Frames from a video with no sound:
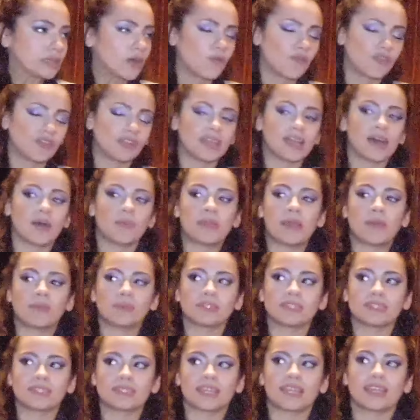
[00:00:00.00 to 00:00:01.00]
Hopefully, I'll be able
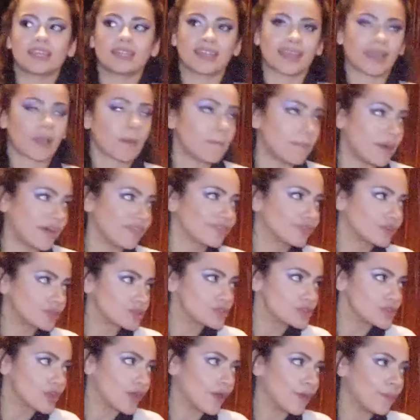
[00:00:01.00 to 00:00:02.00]
to say in like a month or
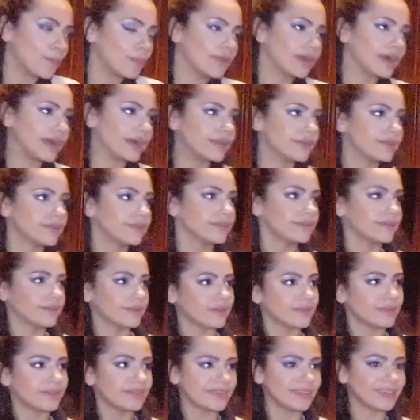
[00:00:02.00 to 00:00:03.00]
so, but
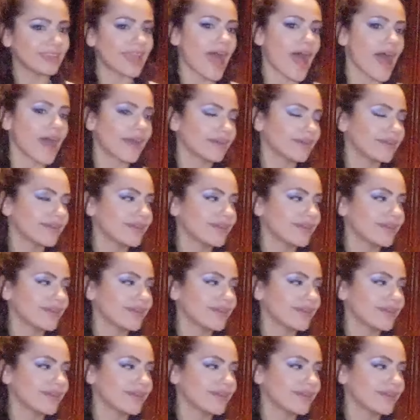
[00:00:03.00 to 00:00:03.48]
yeah. yeah.